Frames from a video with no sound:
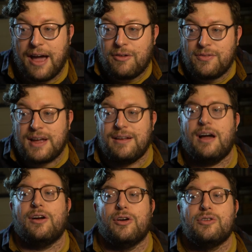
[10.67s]
have I not
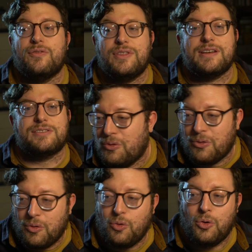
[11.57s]
heard of this?
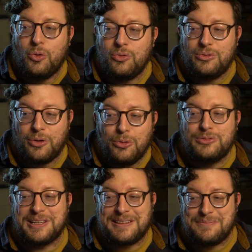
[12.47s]
Who
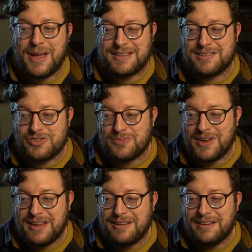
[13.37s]
didn't message
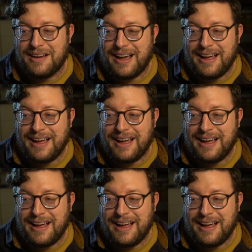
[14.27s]
me? Huh?